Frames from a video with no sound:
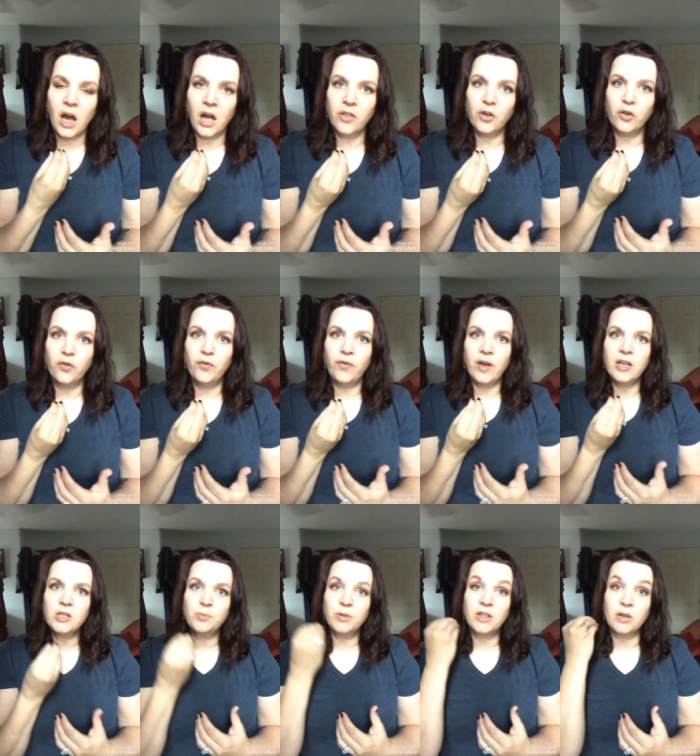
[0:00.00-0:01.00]
on their
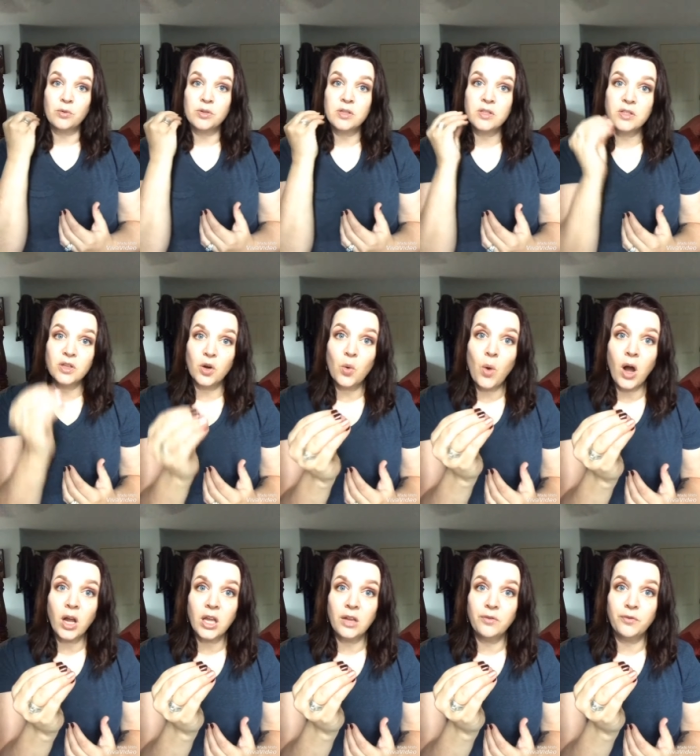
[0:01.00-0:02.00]
face, but they were still
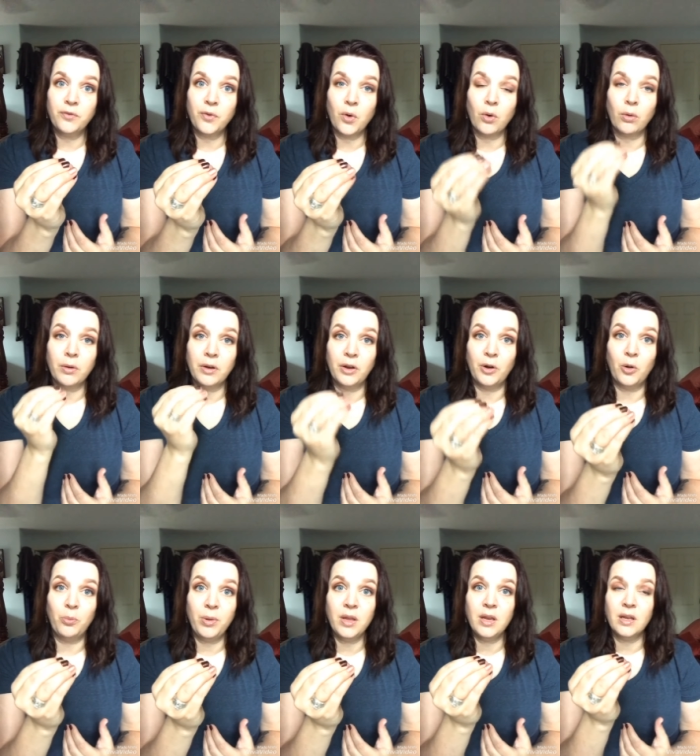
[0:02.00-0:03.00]
walking forward in
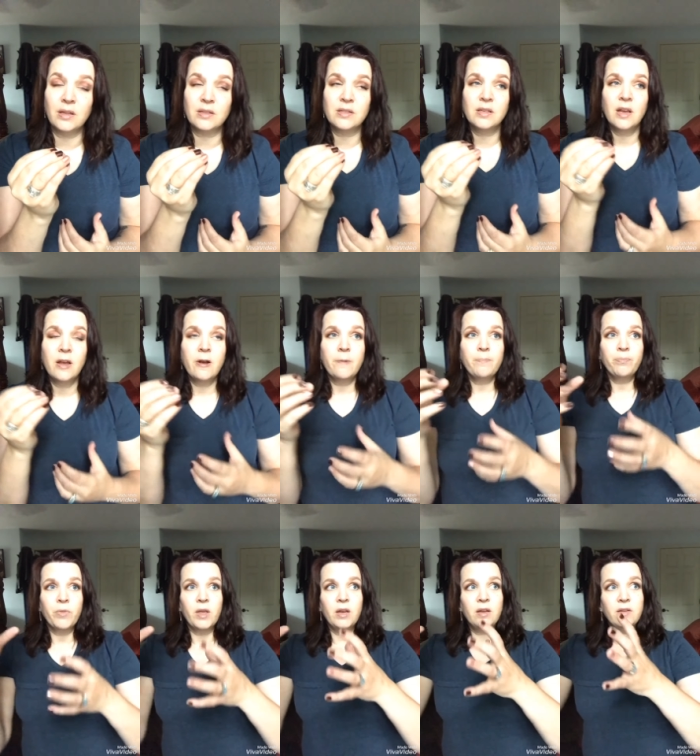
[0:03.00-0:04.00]
obedience
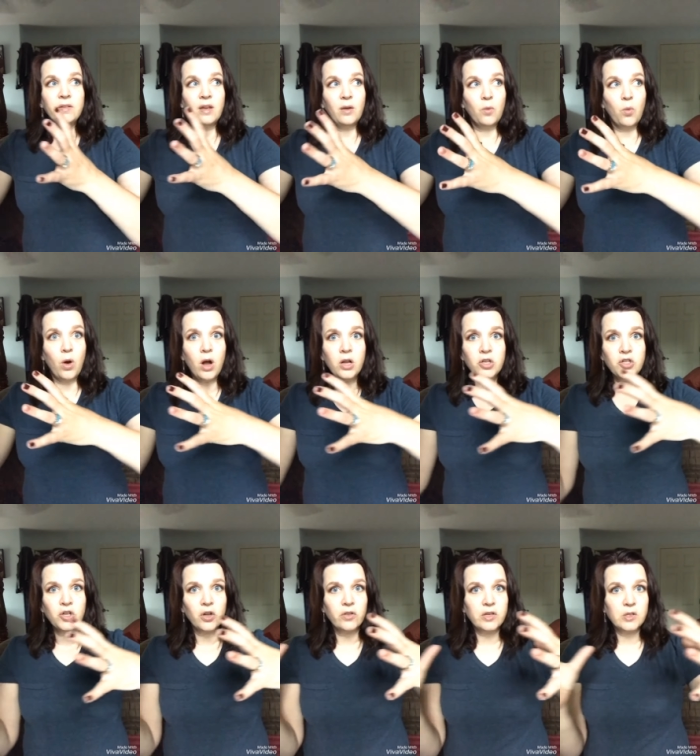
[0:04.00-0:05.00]
and as I
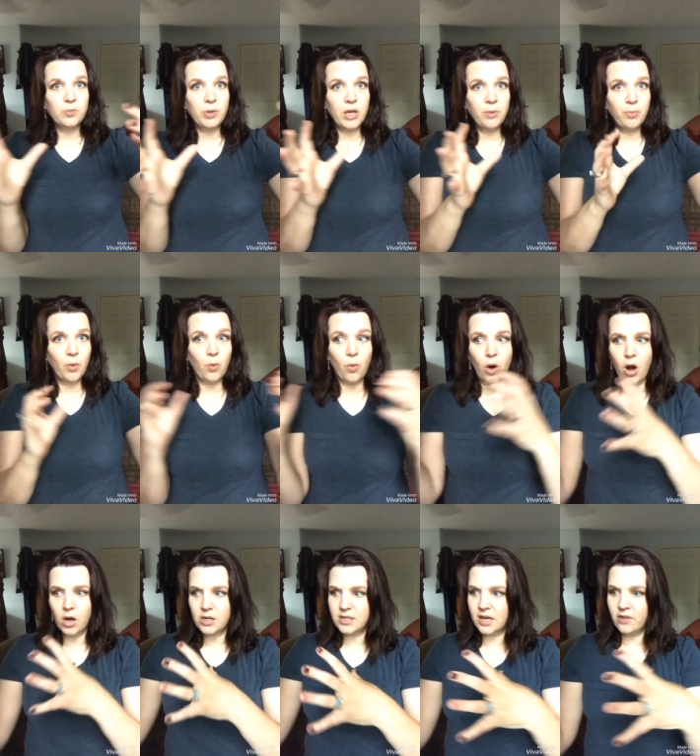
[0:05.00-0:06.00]
watched all these people
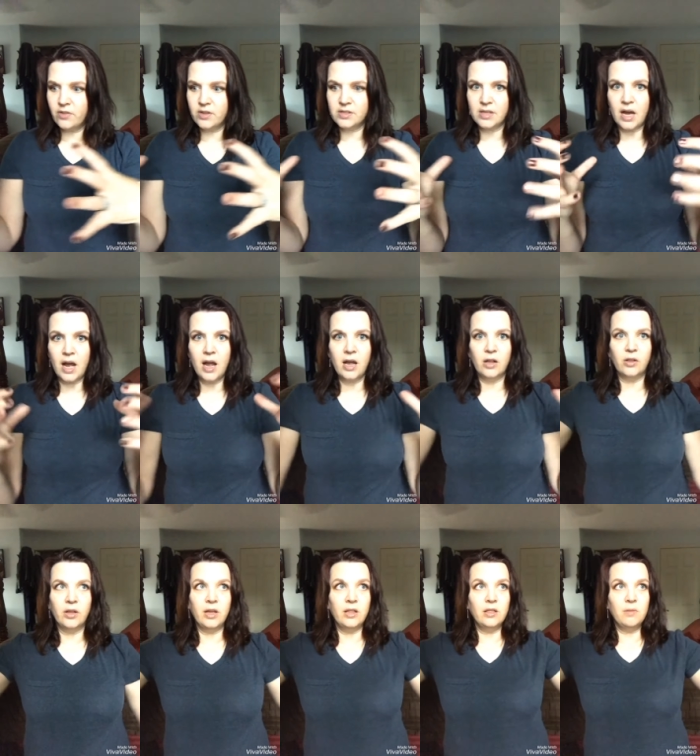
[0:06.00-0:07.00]
walk down this
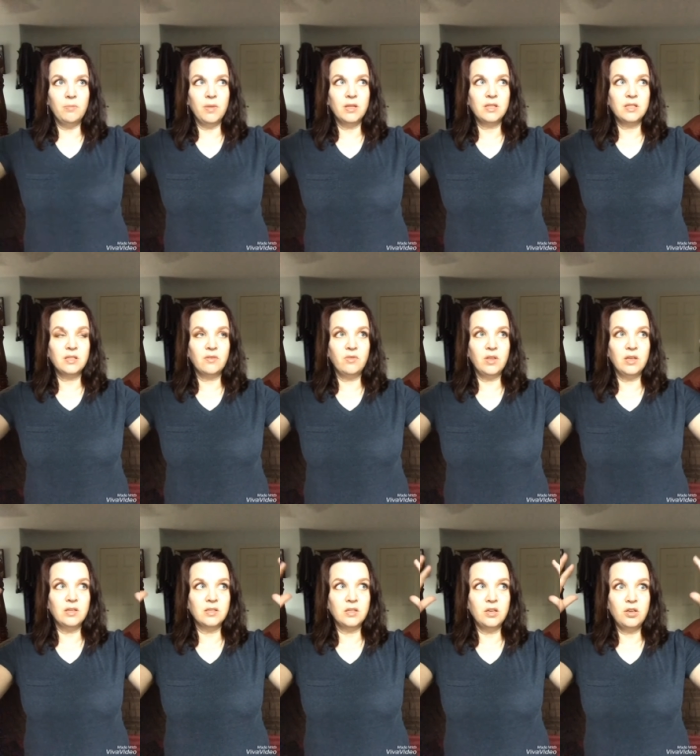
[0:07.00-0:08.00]
aisle in the midst of
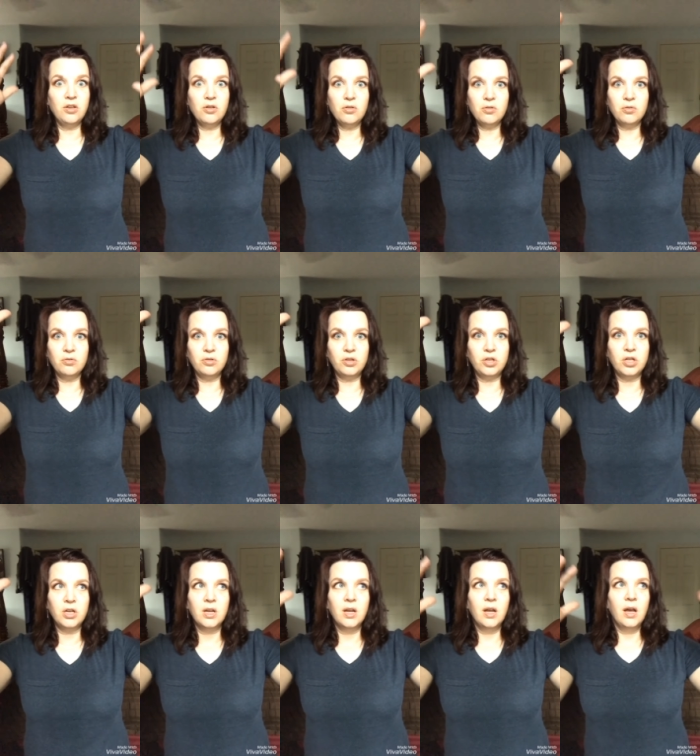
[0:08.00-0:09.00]
these
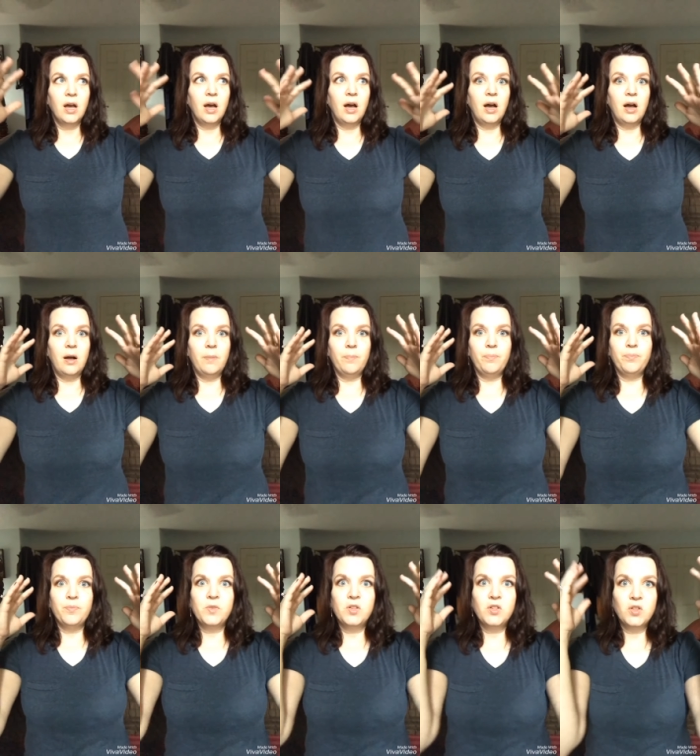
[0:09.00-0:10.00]
huge
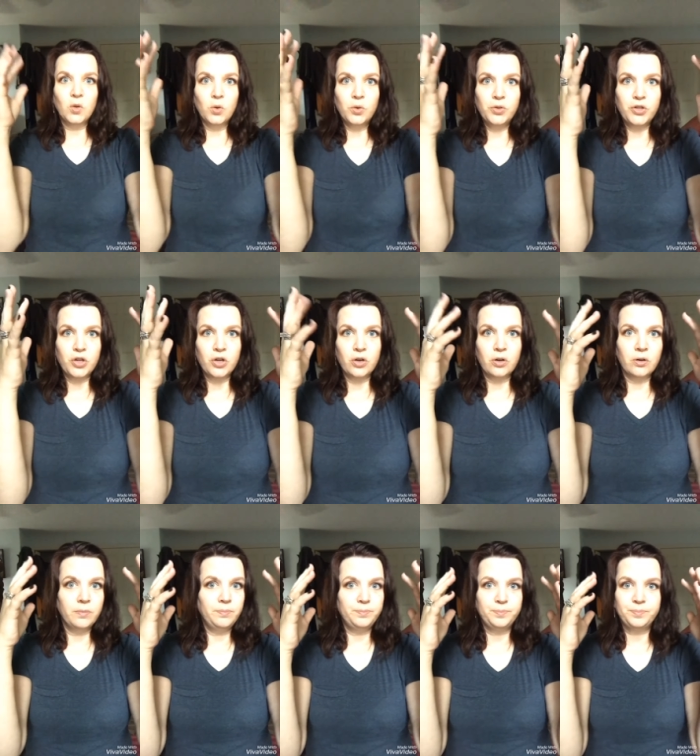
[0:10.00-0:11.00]
um,
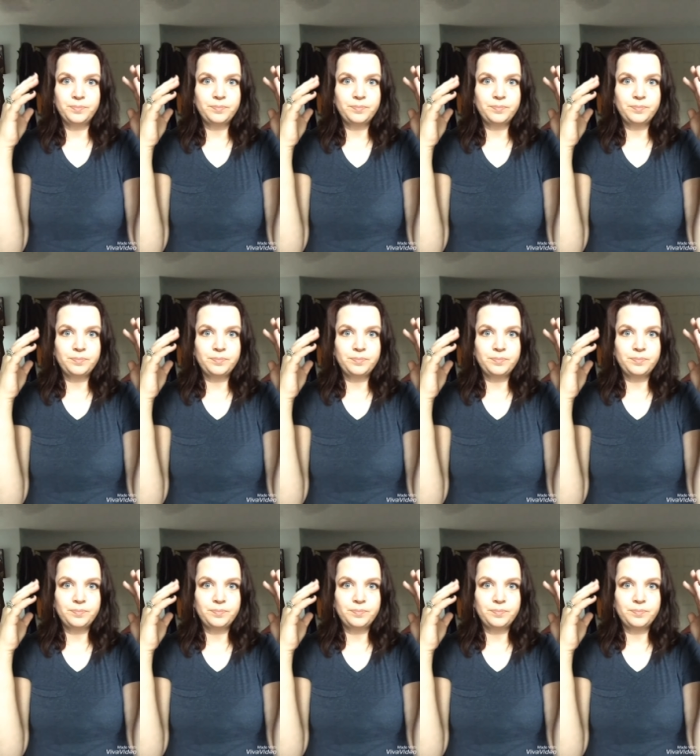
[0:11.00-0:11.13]
soldier